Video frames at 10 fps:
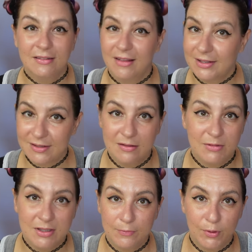Last night
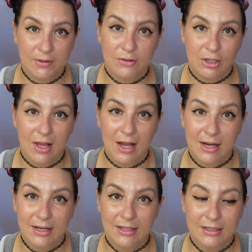4th of
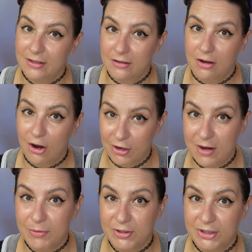July. Our
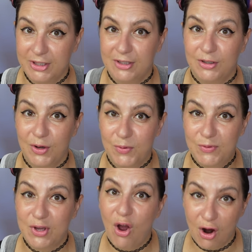neighborhood
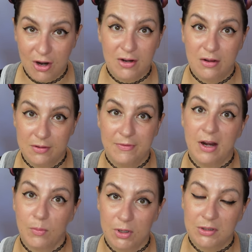goes hard on the
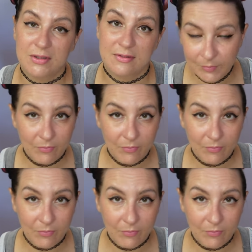fireworks.